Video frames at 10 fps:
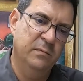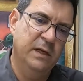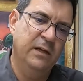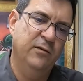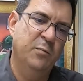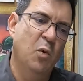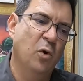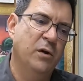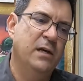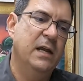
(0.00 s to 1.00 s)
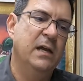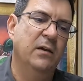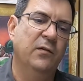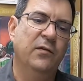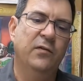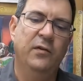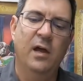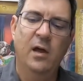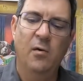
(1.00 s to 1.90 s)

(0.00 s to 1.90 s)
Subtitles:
gets more dense